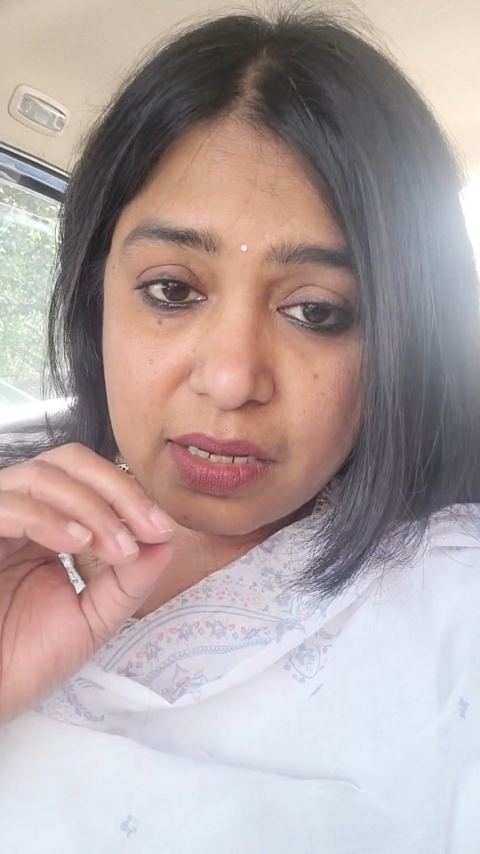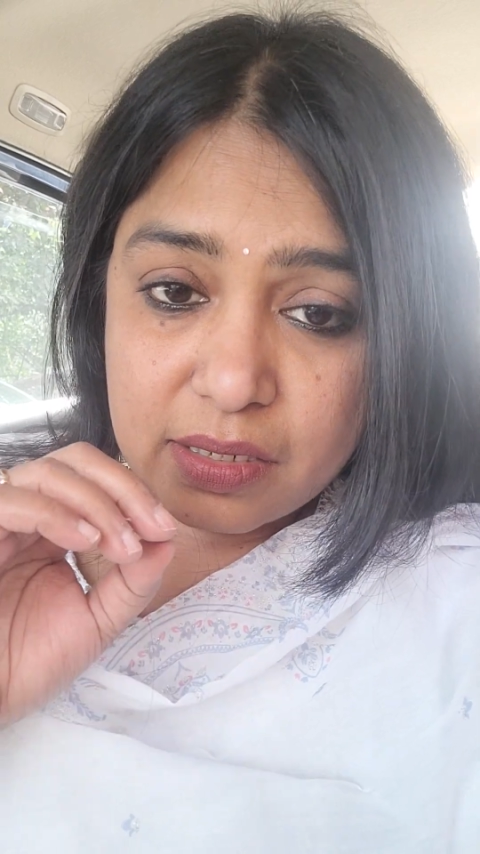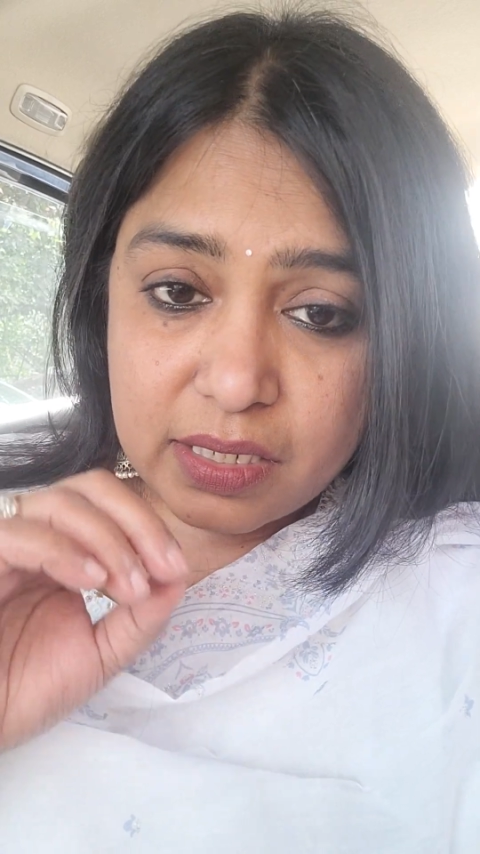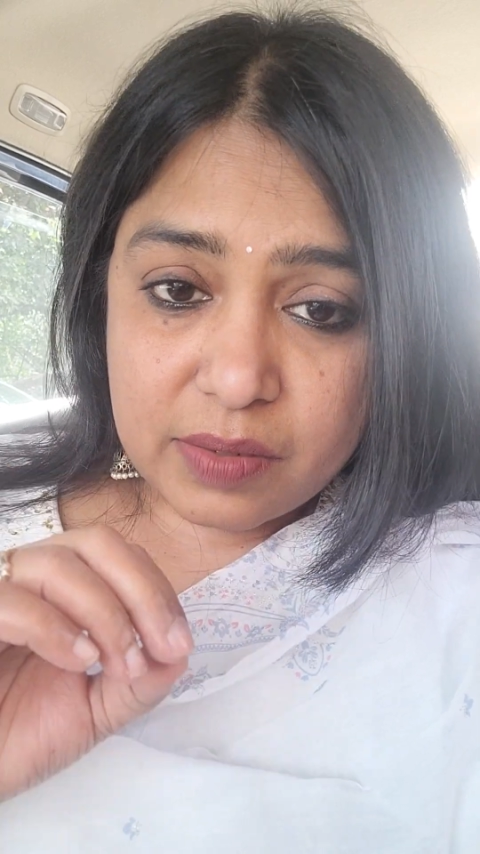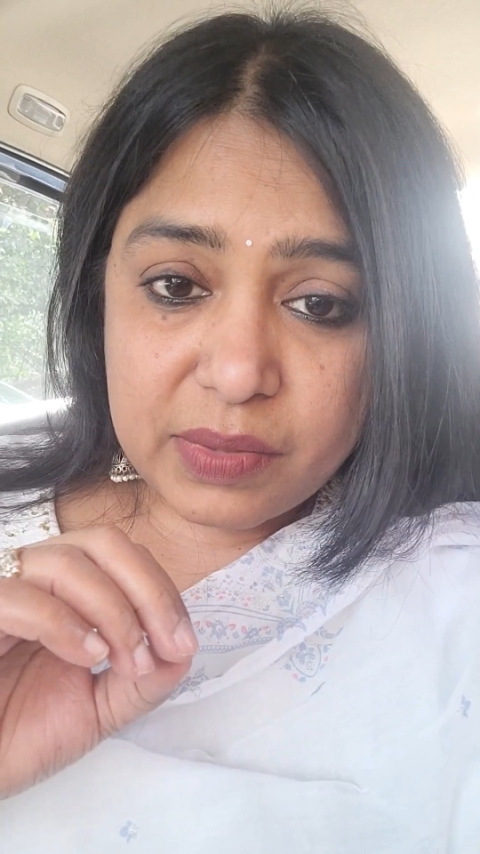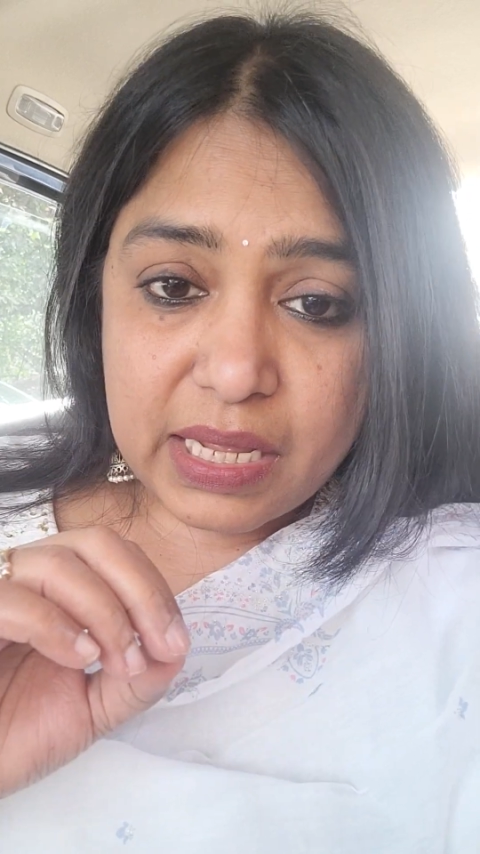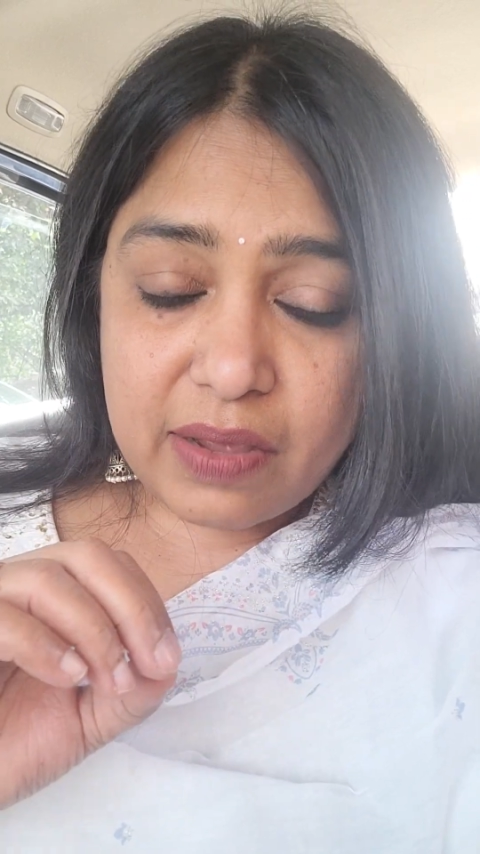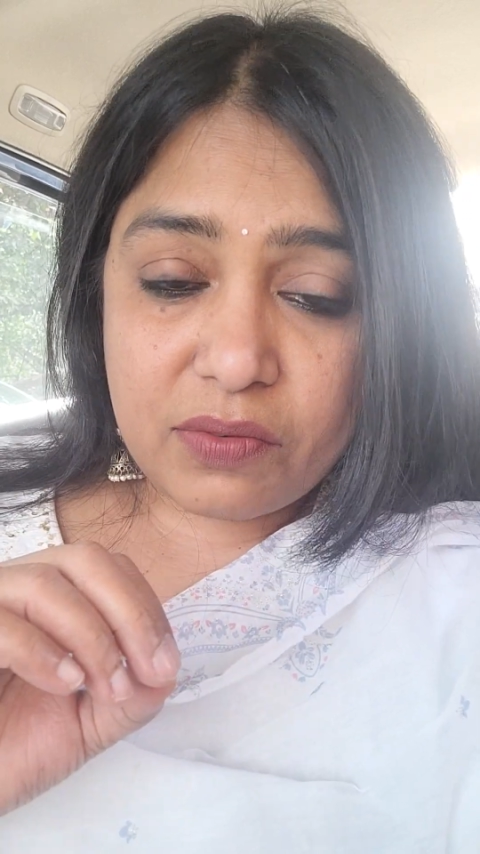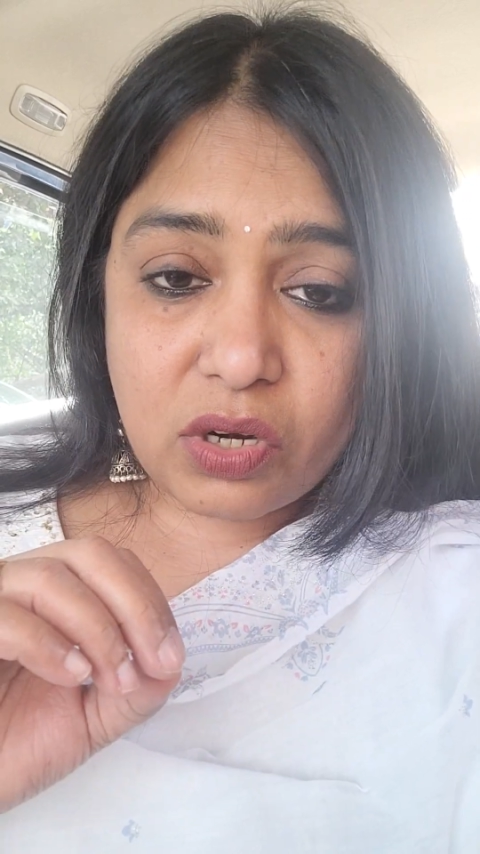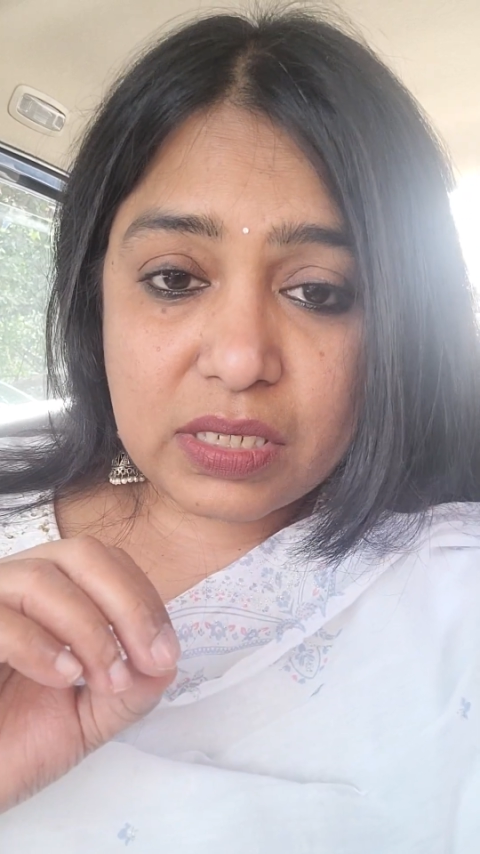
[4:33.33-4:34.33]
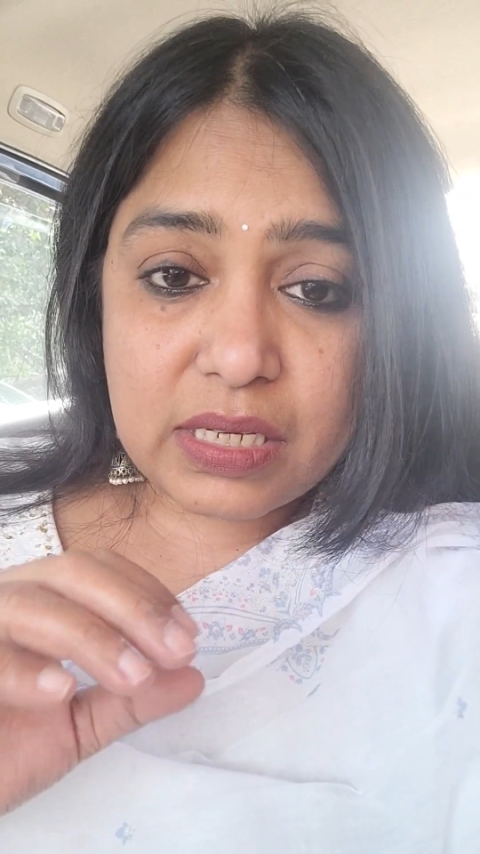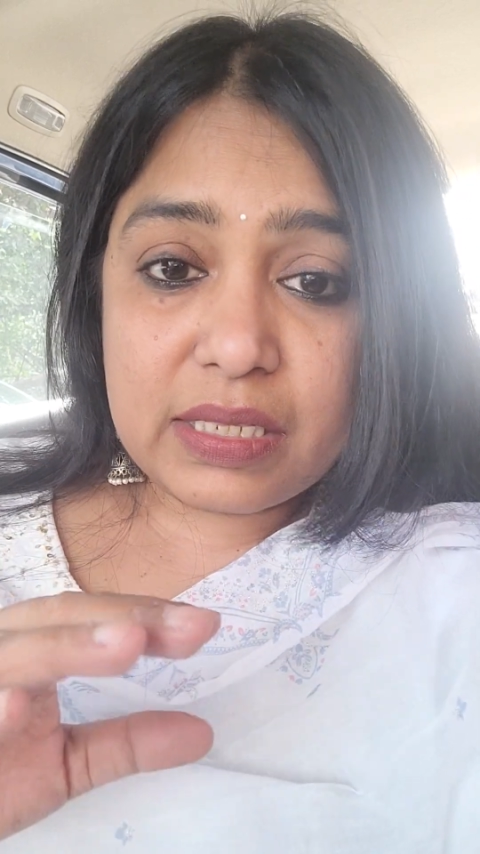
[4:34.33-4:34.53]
treatment I have not said.